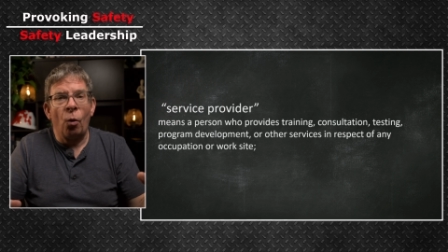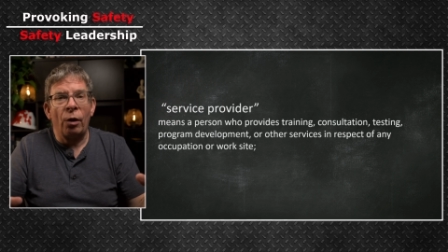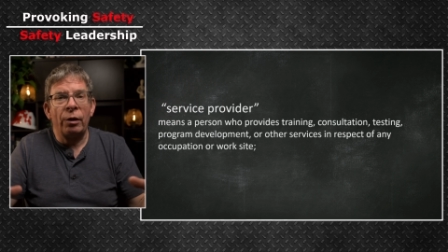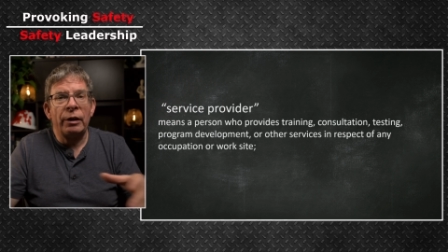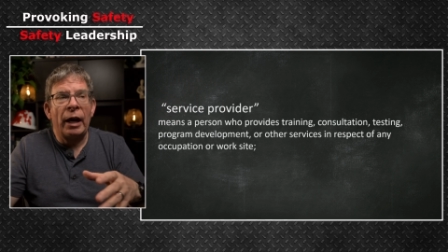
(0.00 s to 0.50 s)

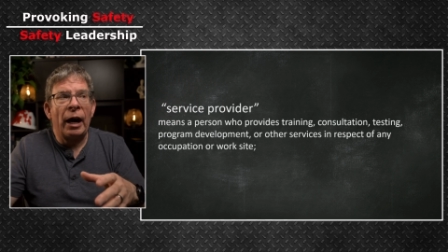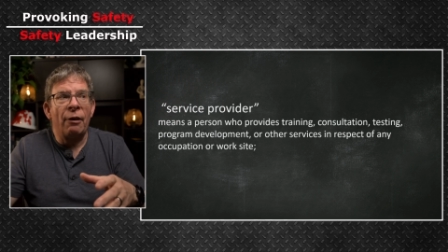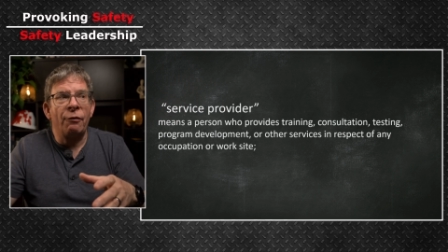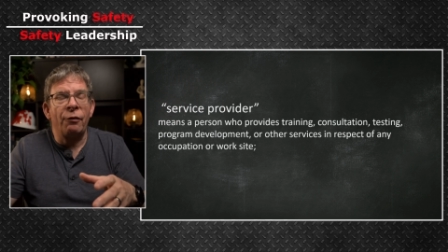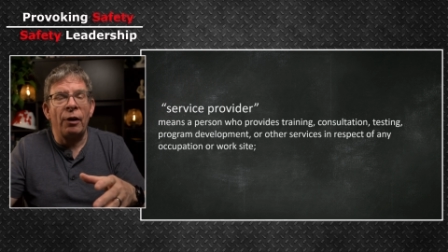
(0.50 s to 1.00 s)
Or you
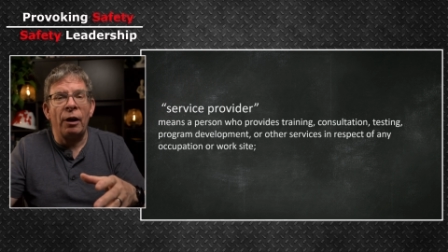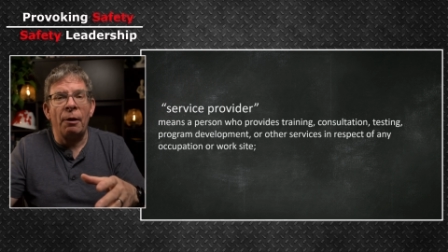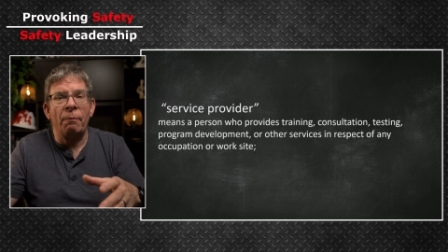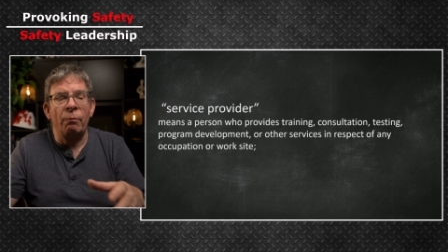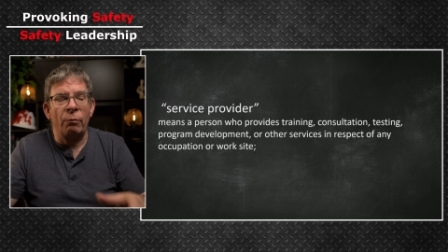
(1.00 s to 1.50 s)
have
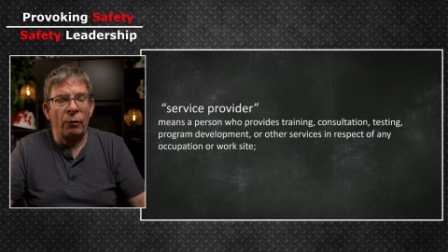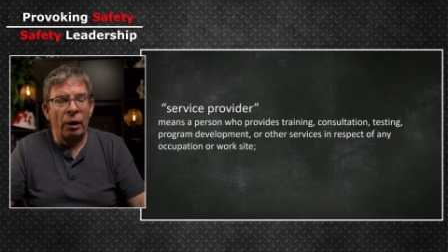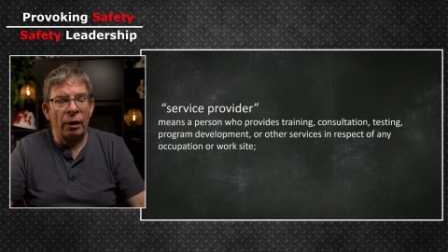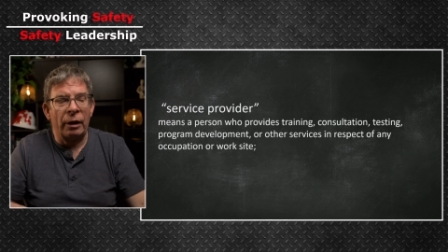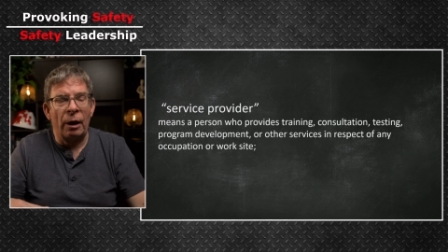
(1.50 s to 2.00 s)

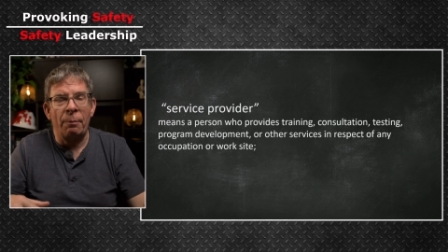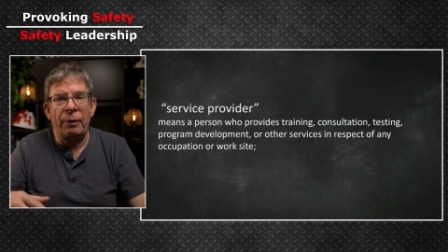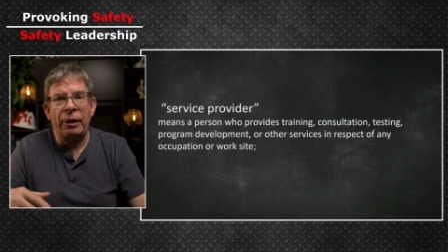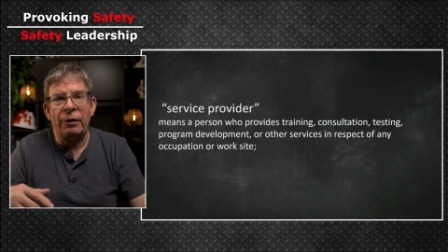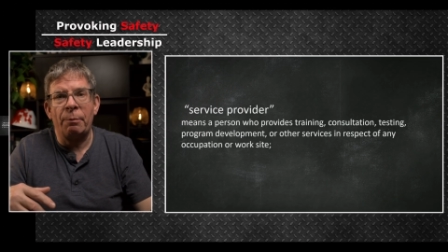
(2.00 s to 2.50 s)
a company